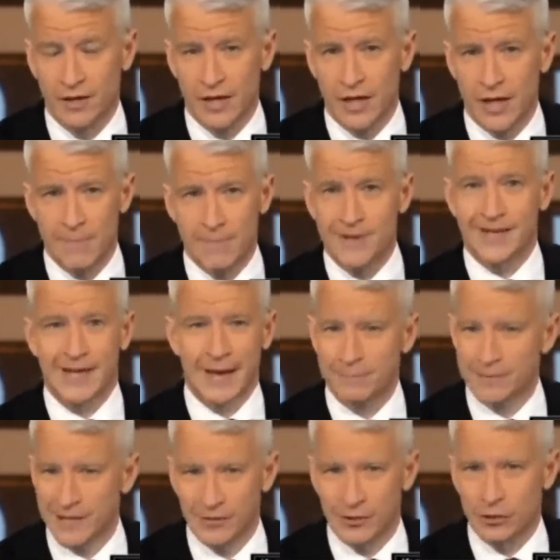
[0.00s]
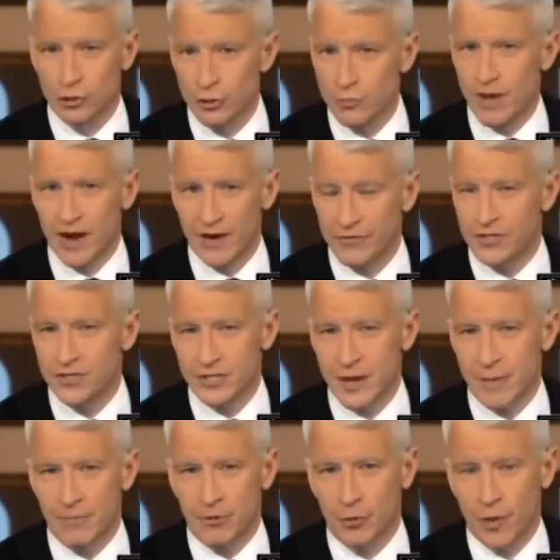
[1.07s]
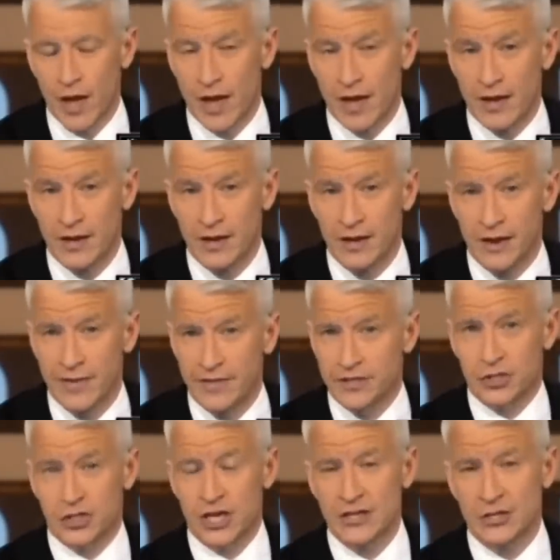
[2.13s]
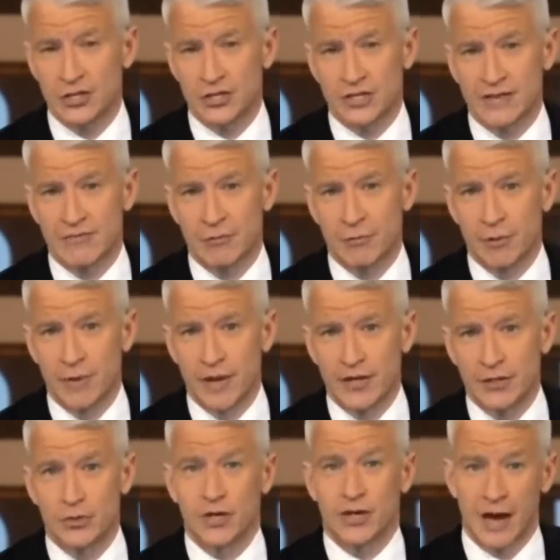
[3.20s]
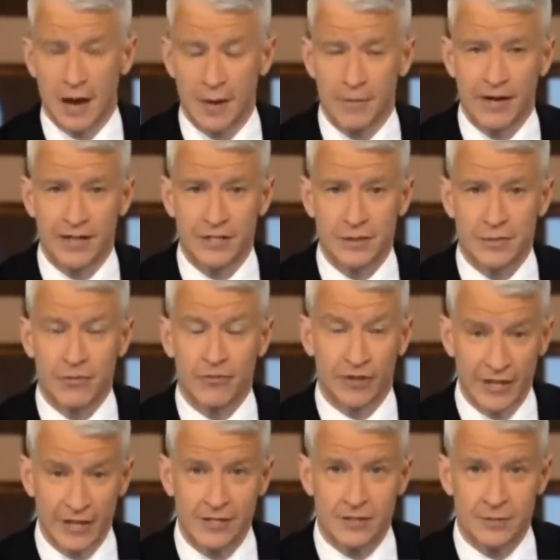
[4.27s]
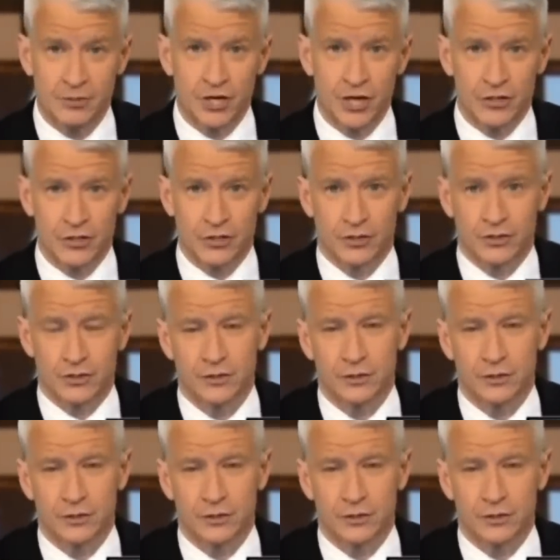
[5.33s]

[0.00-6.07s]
had been kept in the loop every step of the way, and that changes had even been made to accommodate some of his objections.